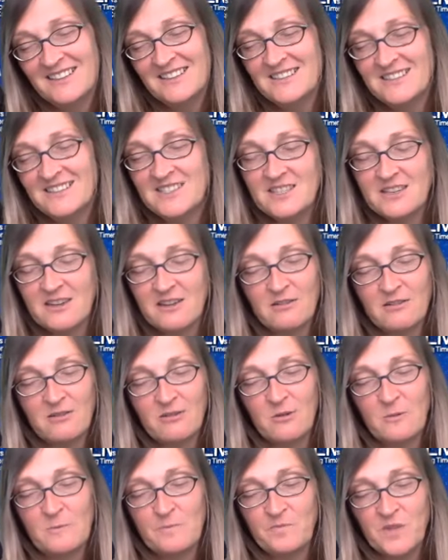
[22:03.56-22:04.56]

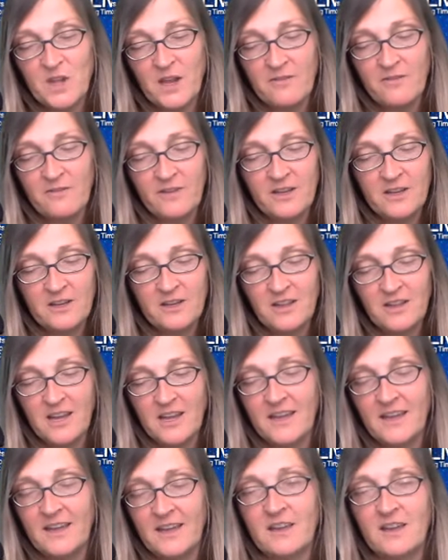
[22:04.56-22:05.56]
so I feel
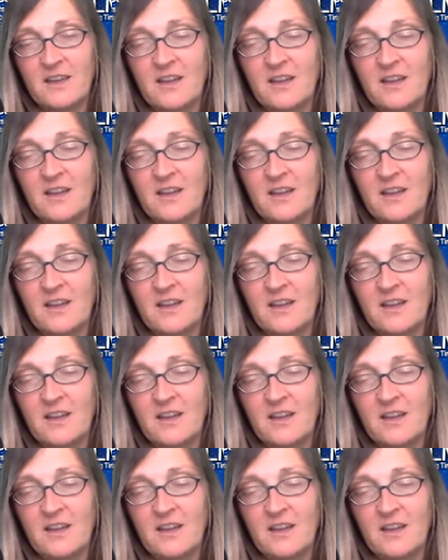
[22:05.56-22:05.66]
like